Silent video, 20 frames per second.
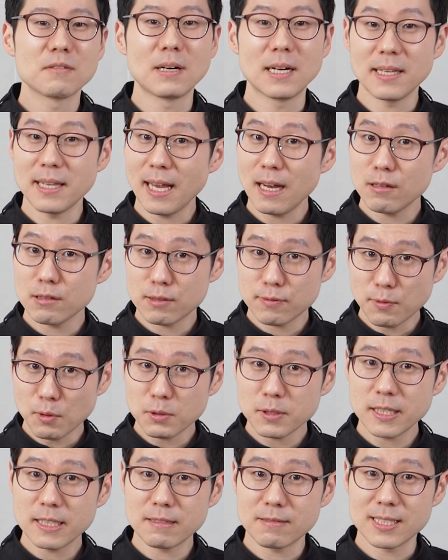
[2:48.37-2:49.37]
Right now it's
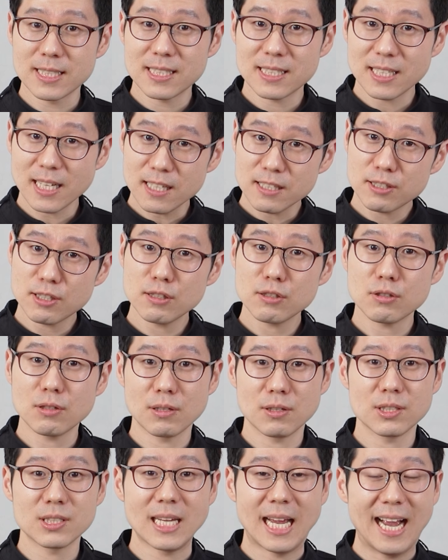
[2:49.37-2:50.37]
40 degrees Celsius, so I'm
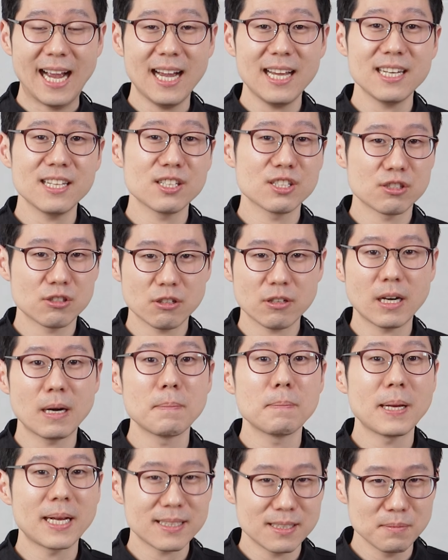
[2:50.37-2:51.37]
going to add in the sugar
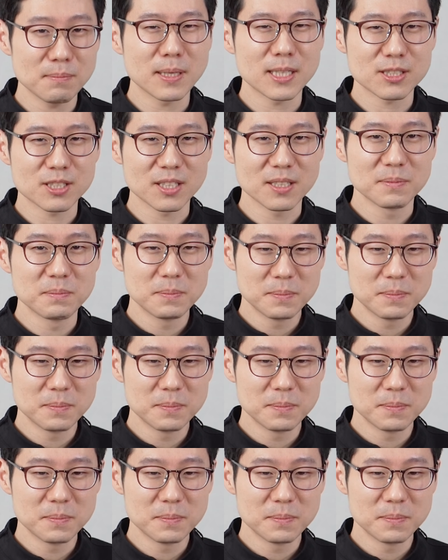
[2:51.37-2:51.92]
and pectin mixture.